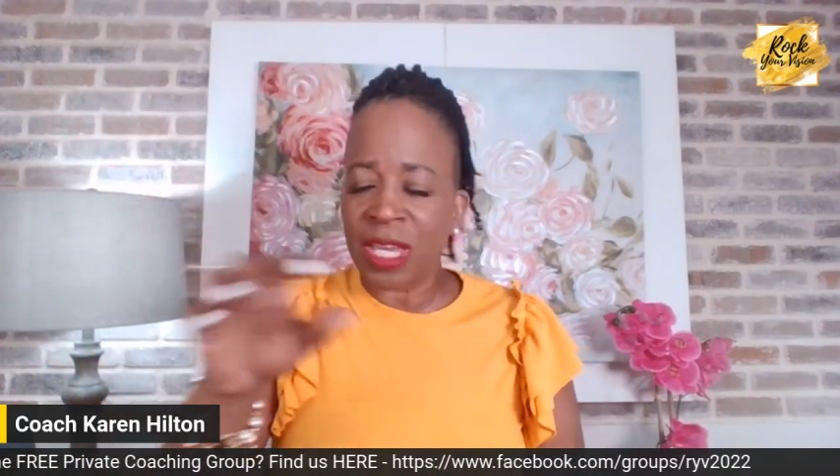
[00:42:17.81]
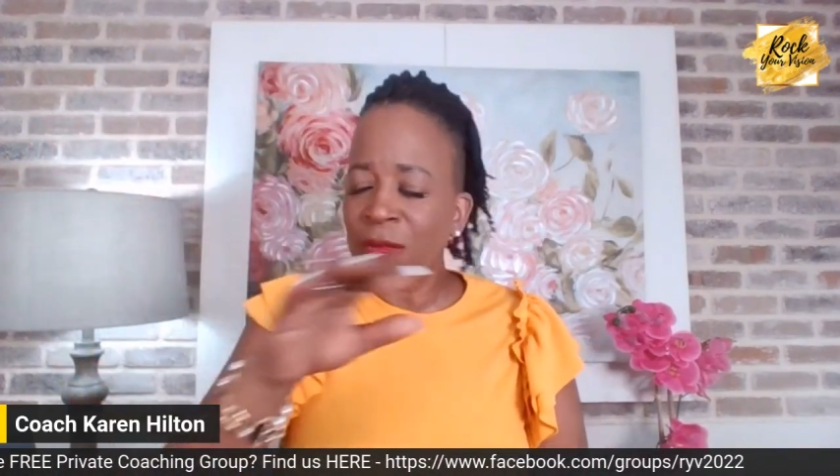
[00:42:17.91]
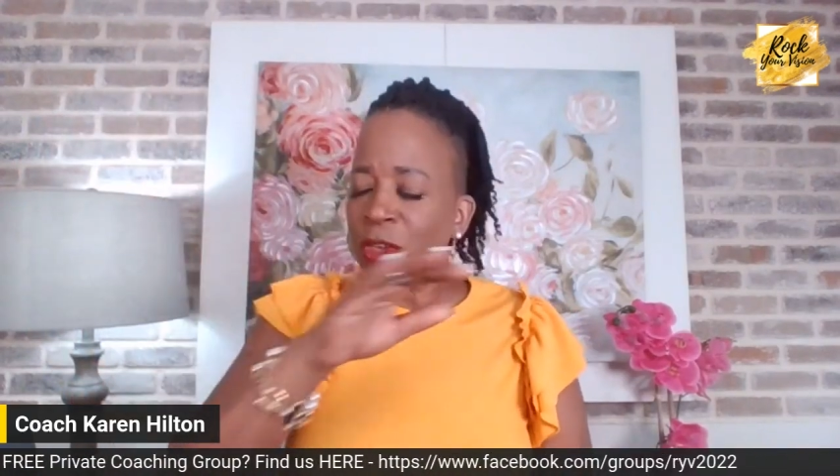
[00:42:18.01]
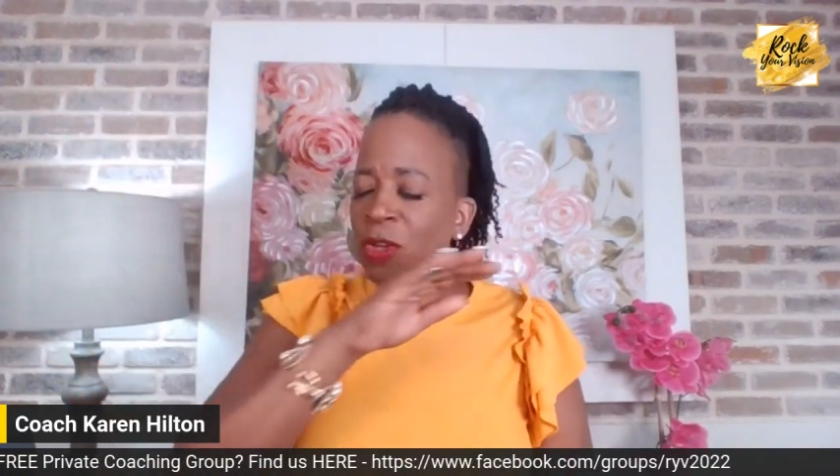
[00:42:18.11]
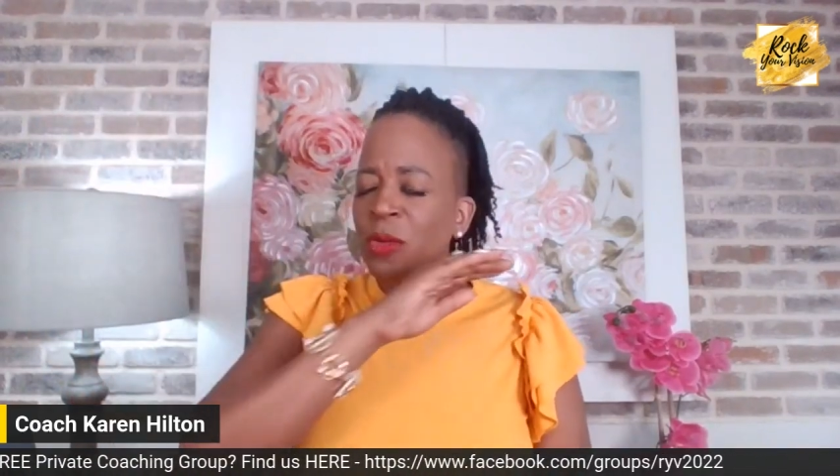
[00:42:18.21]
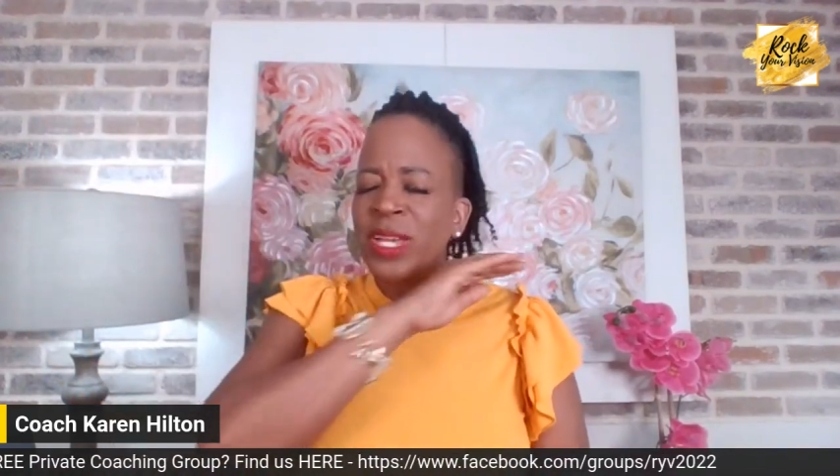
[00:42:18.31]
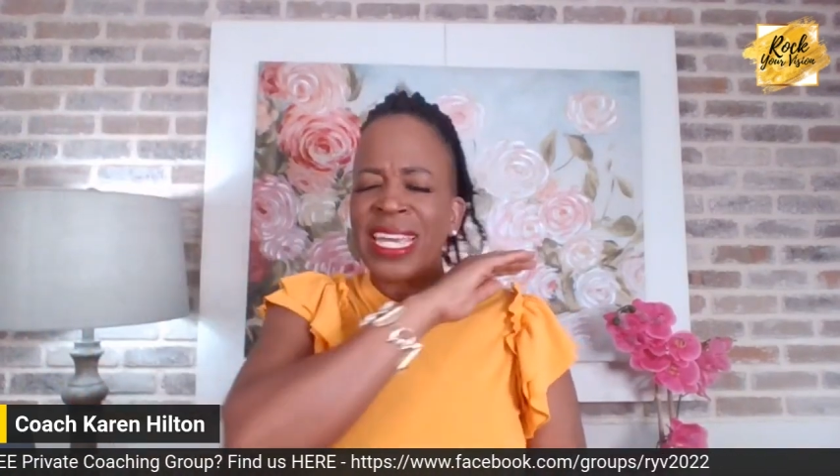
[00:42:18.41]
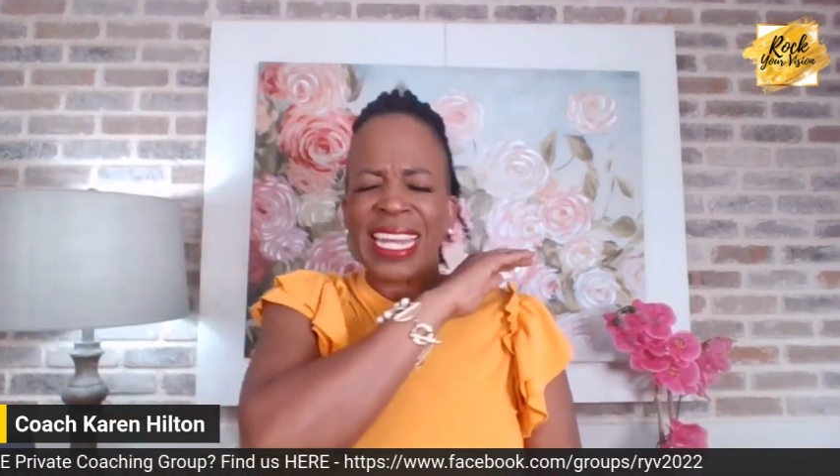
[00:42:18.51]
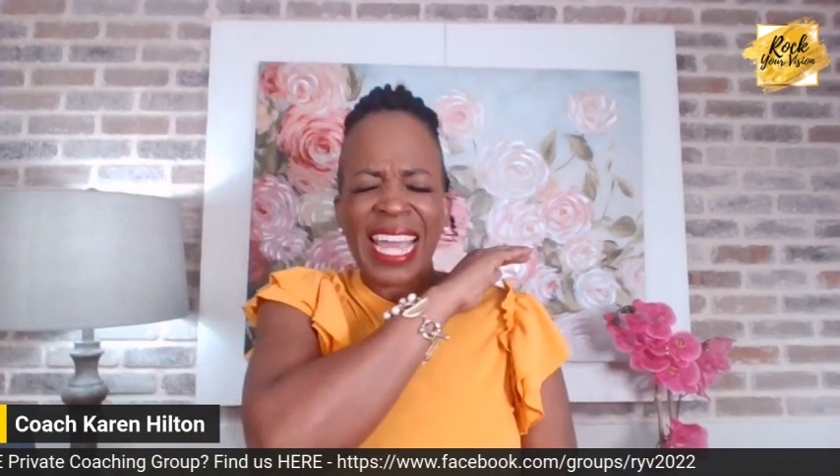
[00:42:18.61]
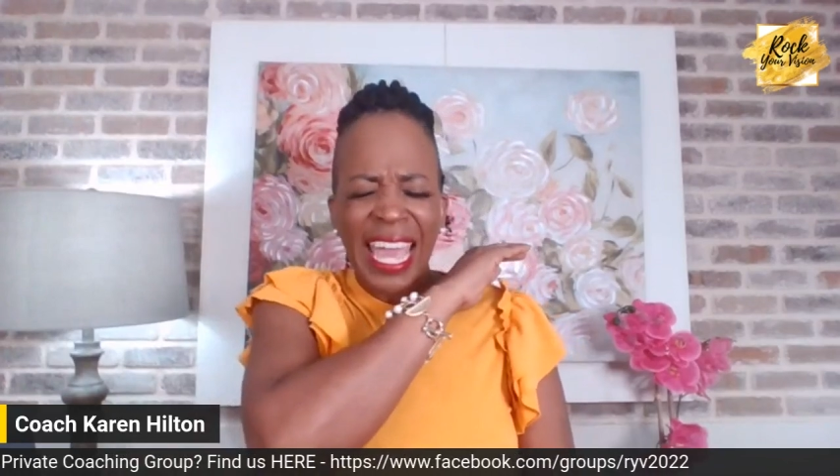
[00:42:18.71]
if you don't
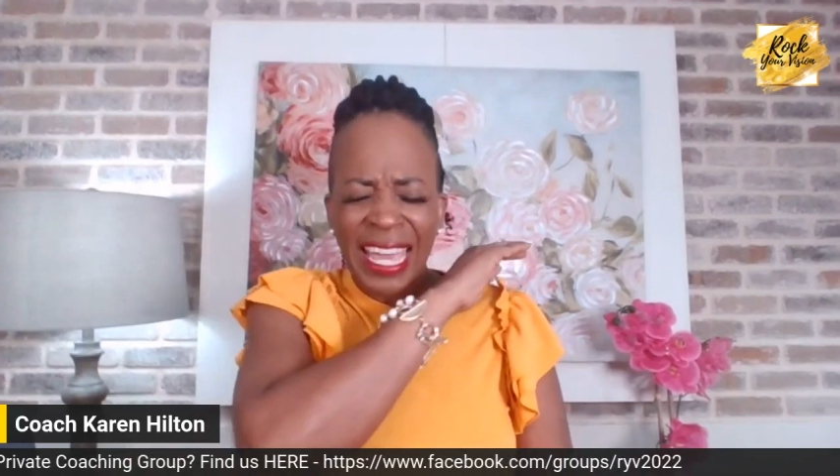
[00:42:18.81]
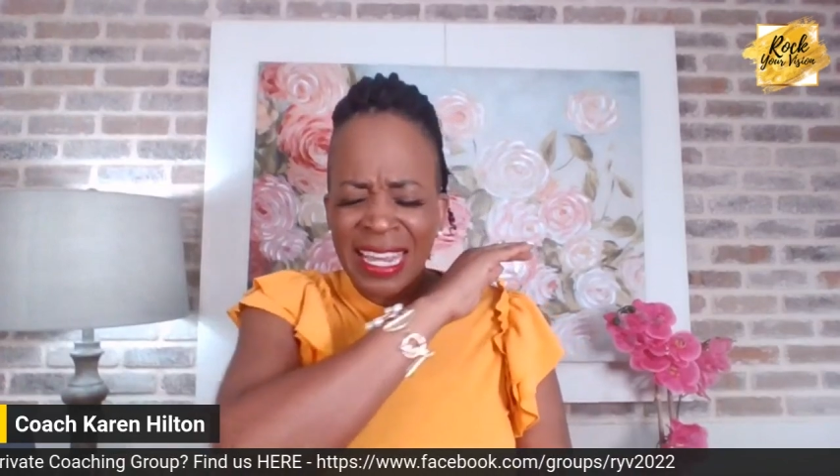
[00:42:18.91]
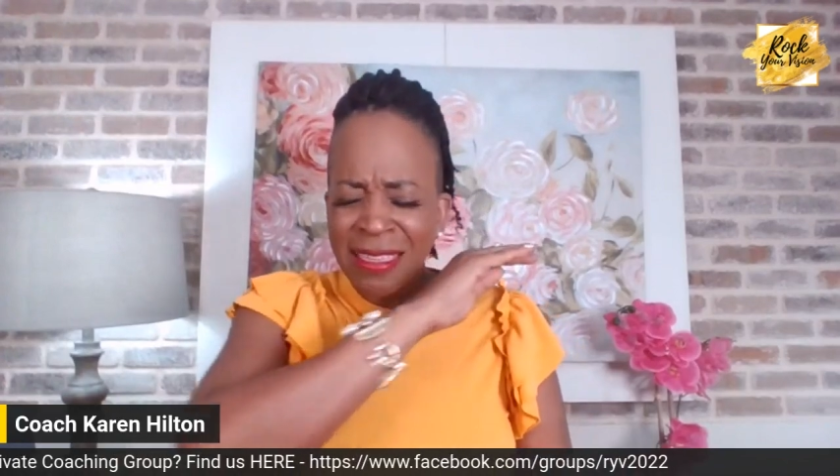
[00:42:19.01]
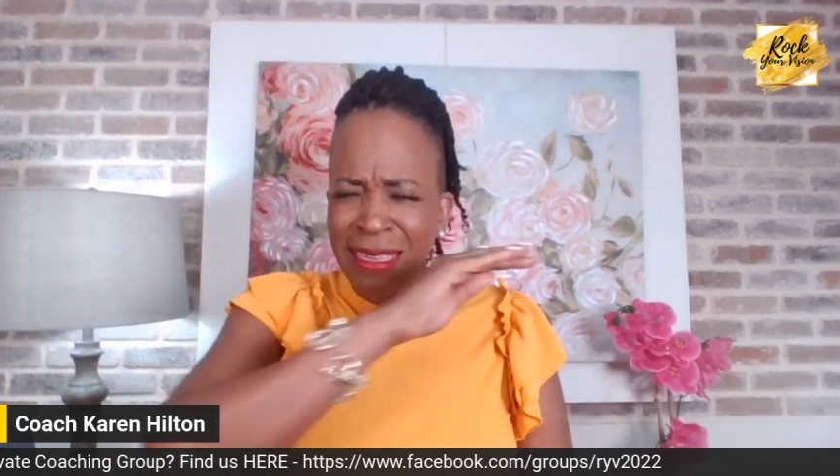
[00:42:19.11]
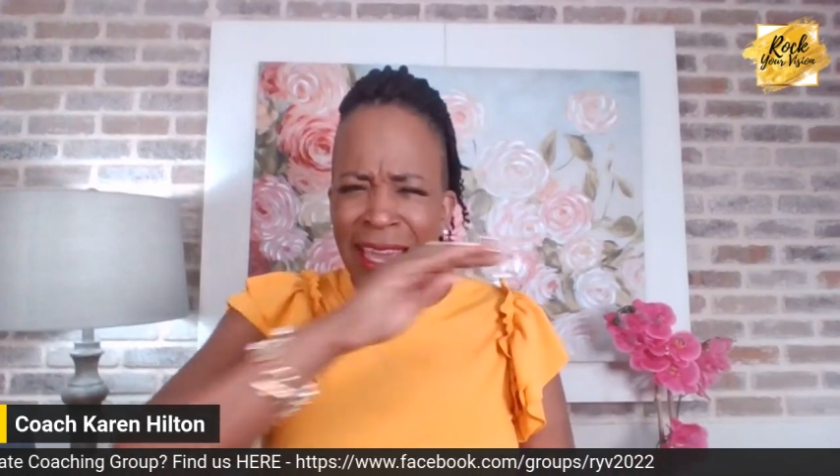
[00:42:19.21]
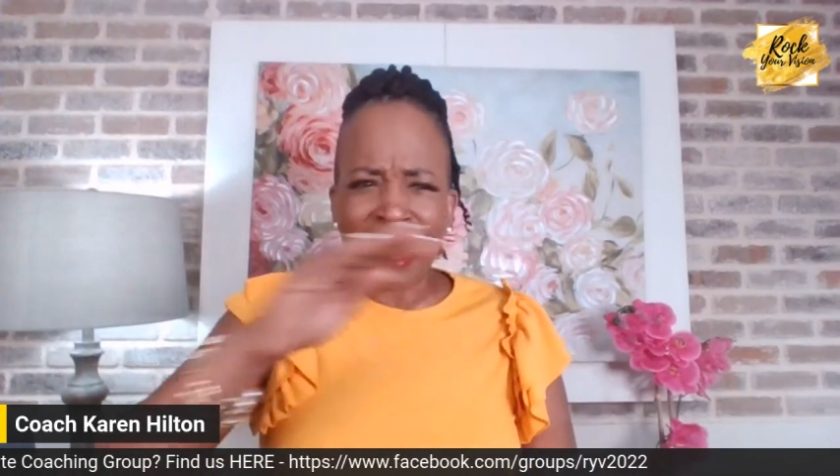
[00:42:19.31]
get anything